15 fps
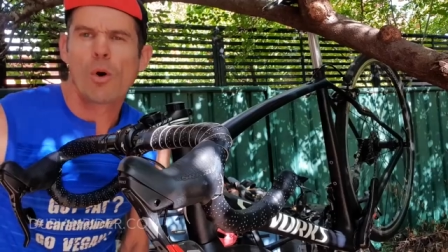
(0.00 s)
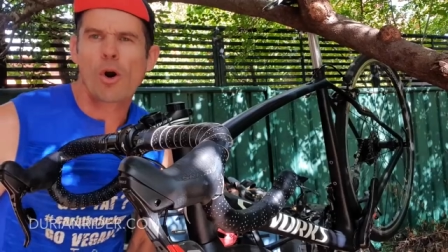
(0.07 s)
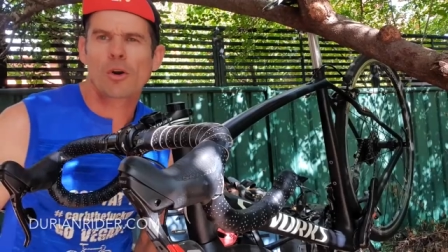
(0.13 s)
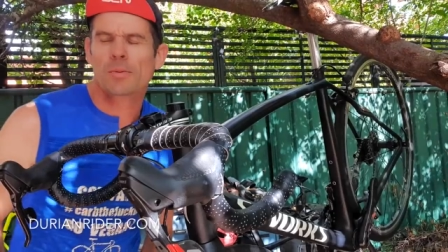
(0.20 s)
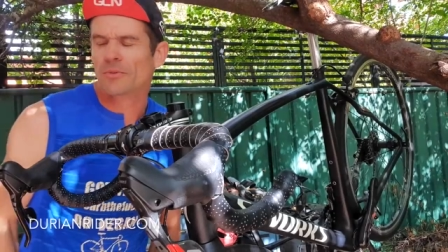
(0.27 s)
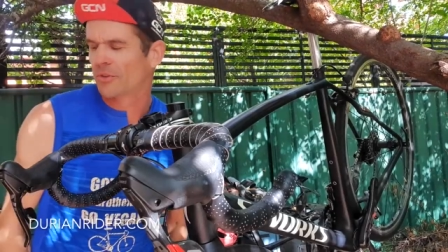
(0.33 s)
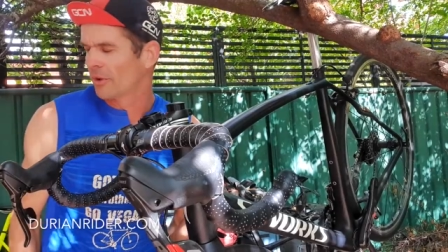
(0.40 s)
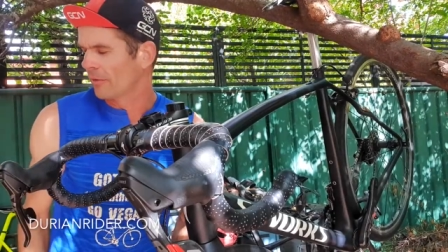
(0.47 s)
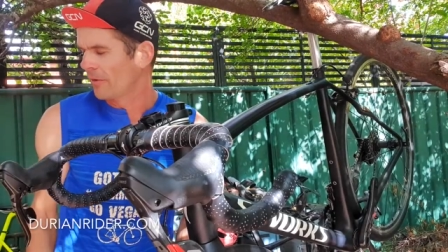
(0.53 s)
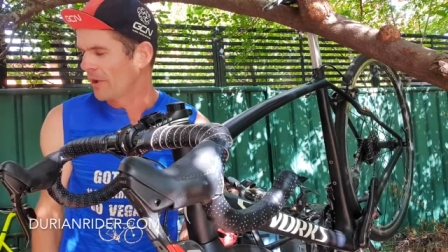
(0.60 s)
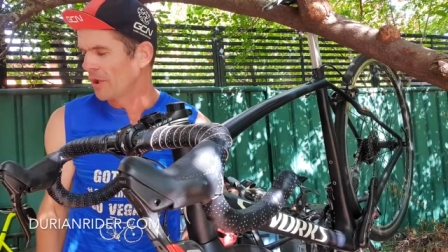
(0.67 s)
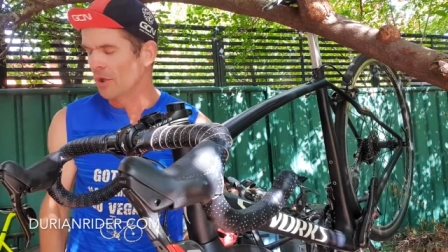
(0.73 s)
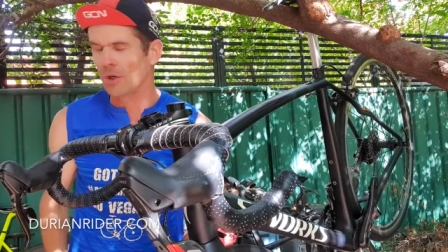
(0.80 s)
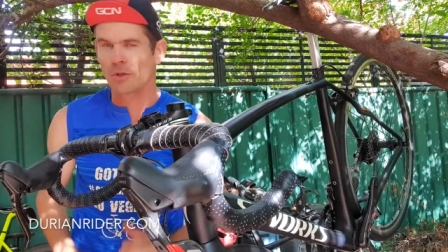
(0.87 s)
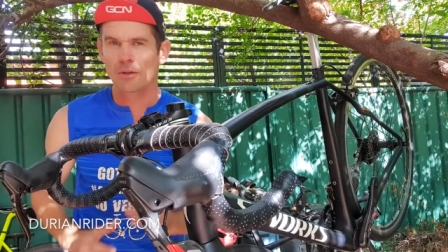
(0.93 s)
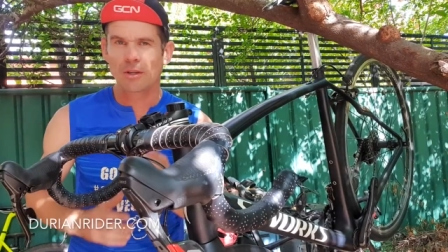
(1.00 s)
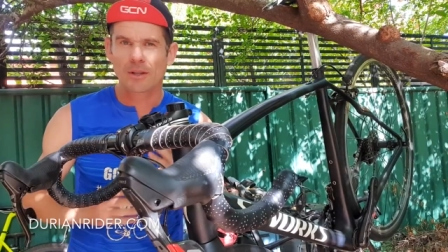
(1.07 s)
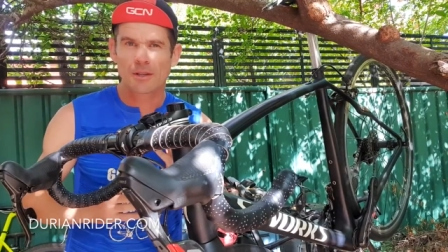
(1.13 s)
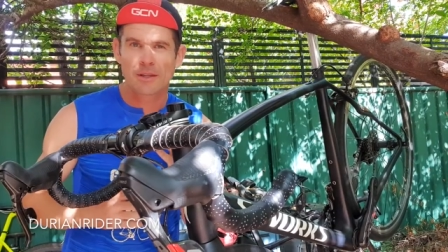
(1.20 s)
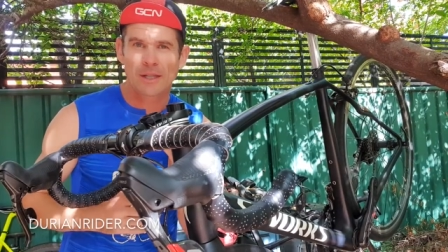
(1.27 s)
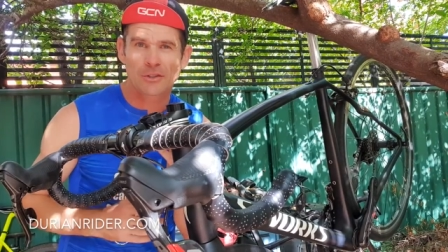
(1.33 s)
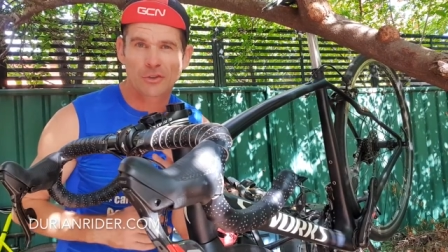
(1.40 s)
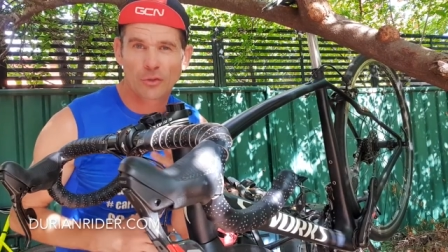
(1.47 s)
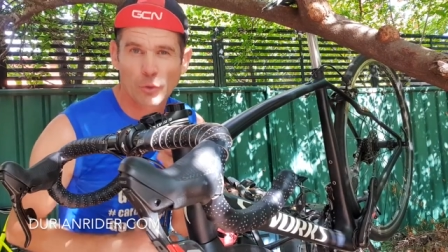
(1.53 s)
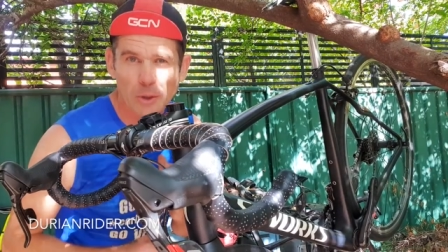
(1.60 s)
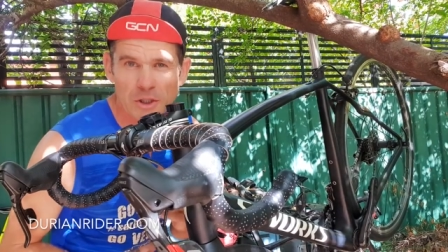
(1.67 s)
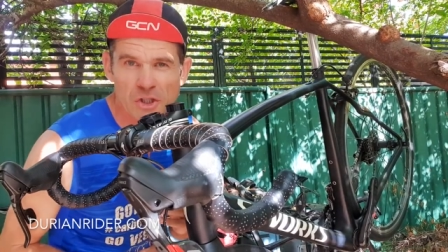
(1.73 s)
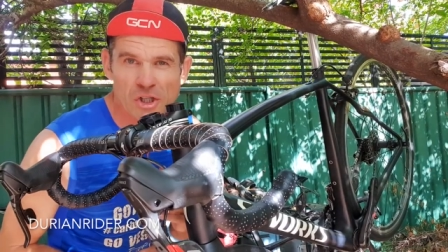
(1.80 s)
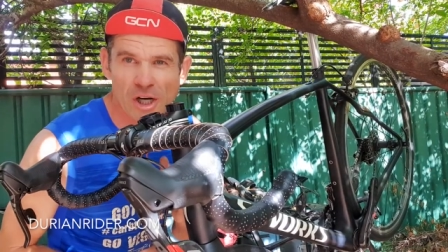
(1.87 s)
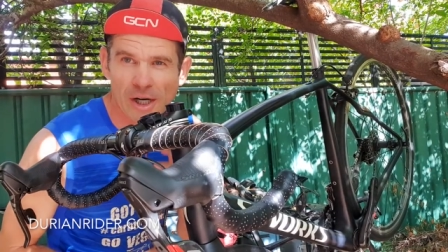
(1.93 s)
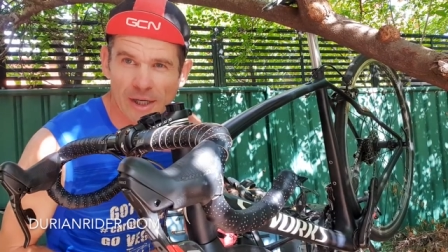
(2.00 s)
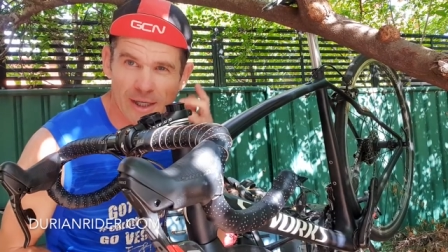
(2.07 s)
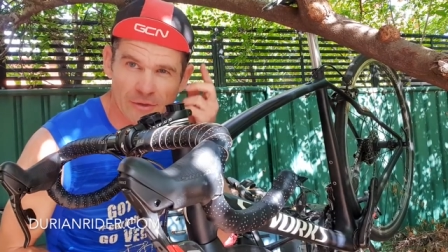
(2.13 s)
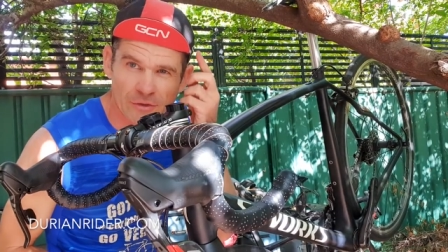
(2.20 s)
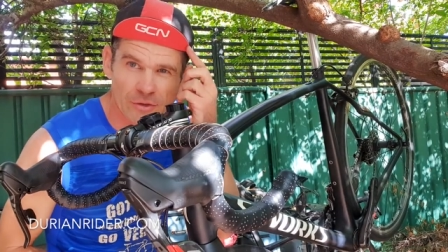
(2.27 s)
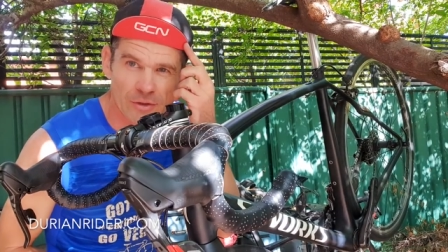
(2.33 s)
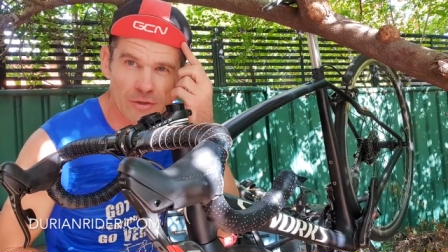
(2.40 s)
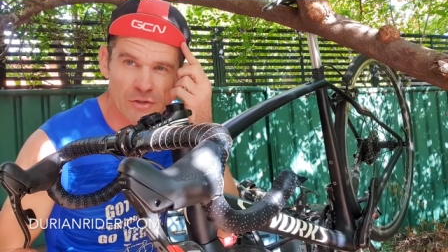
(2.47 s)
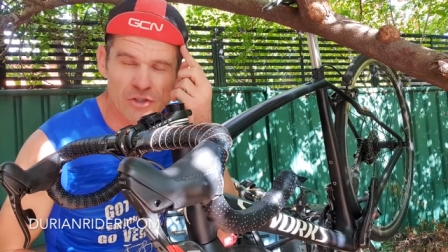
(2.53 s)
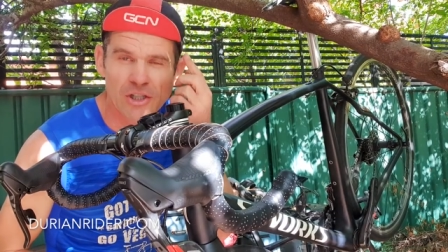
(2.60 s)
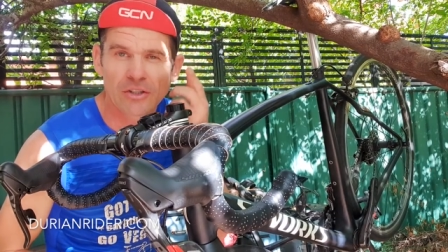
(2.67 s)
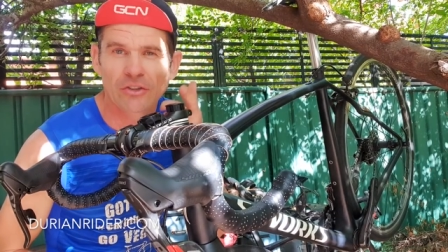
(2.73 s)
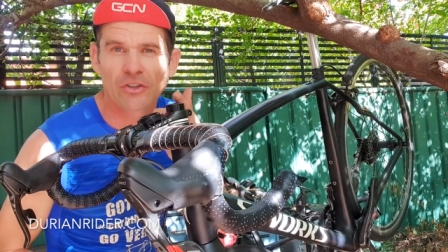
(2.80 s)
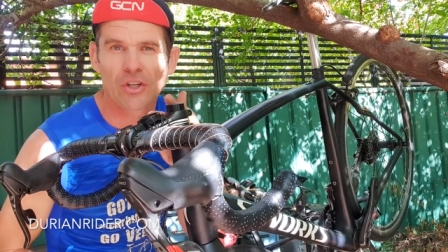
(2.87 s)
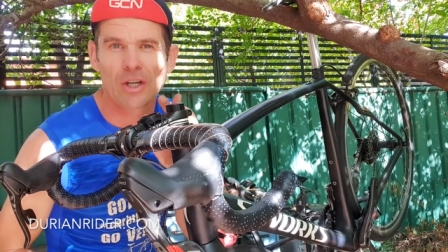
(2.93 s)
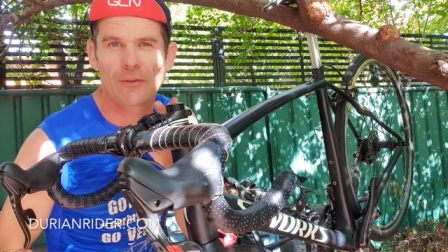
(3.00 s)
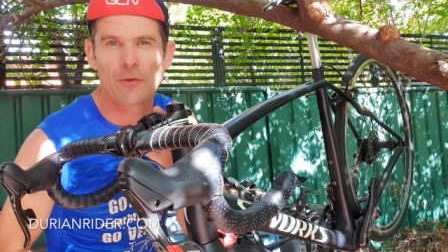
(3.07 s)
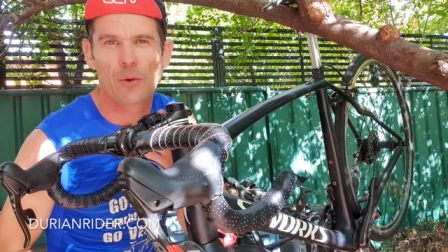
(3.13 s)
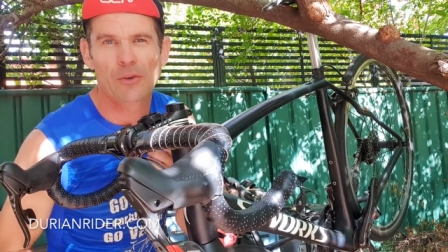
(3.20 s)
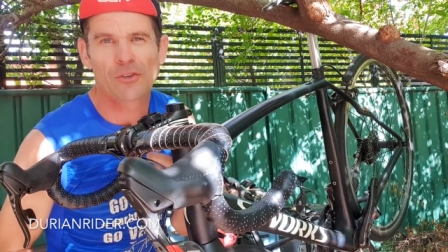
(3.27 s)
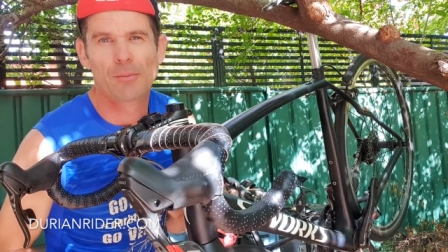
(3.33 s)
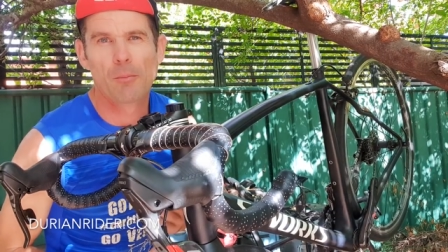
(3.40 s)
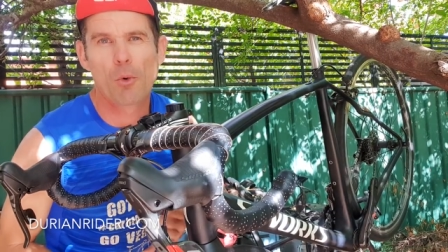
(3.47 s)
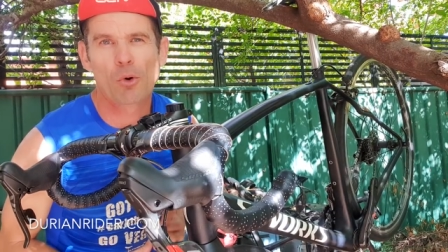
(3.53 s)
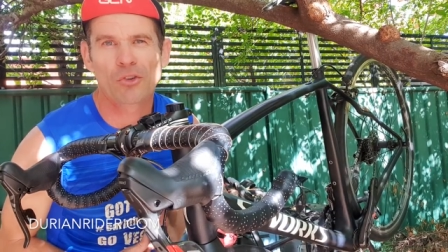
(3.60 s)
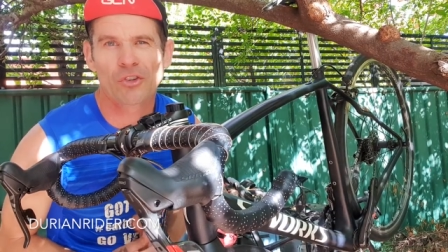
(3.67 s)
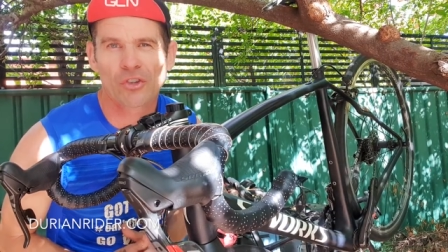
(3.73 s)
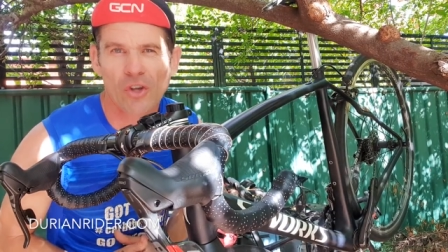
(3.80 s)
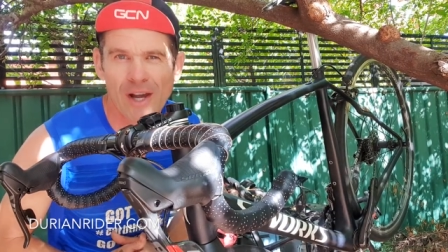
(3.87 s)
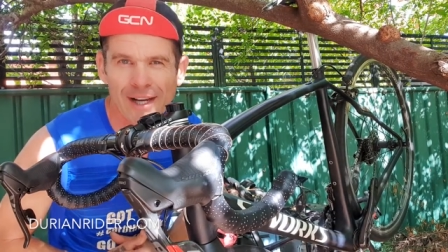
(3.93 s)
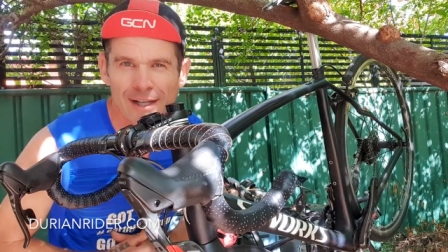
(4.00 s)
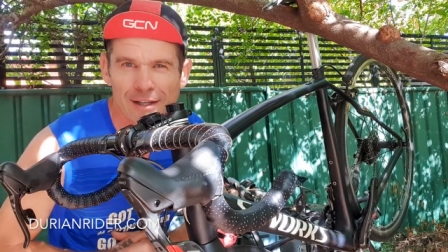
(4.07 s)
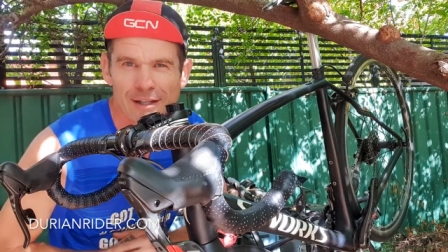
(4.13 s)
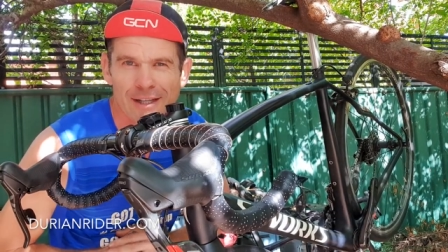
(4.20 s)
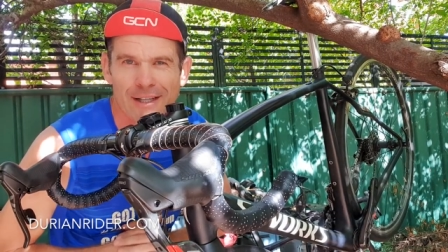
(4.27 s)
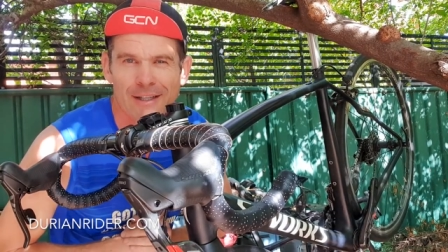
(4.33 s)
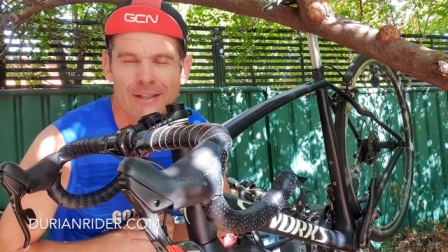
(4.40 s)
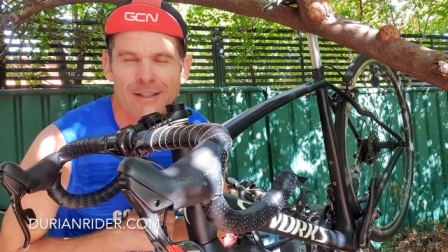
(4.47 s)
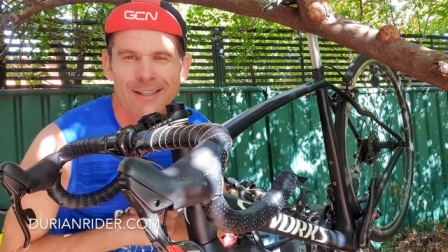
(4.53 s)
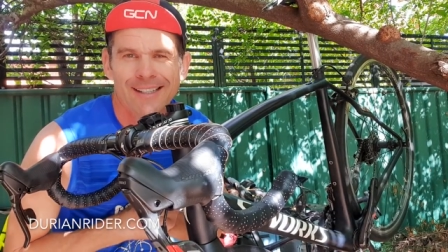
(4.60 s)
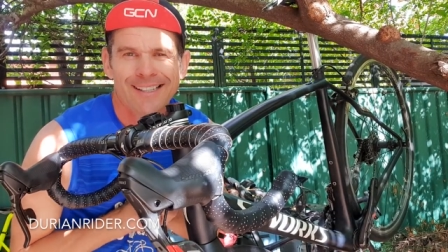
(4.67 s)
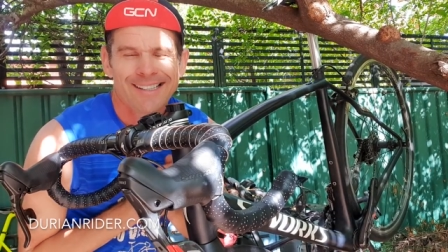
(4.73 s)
Welcome to the video. Now just a quick shout out to GCN if you want some more cycling